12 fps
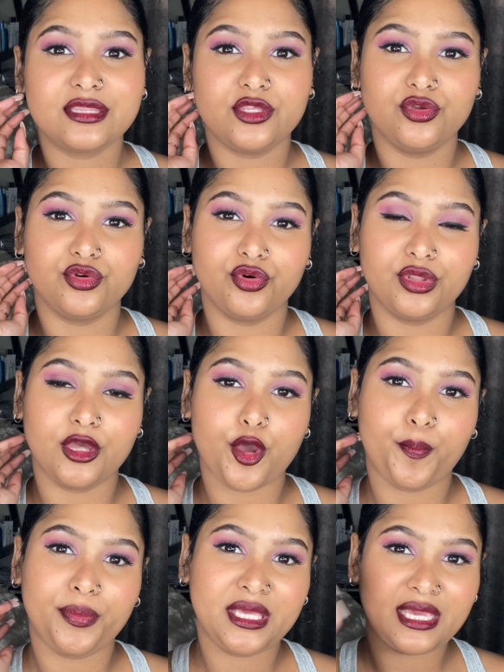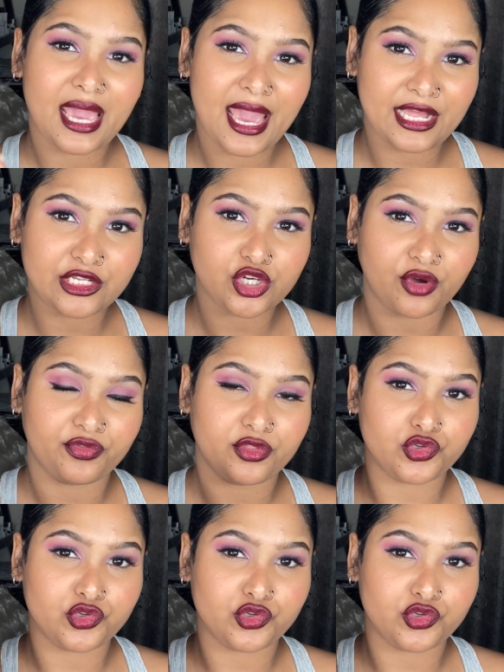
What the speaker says: you know, the pH of the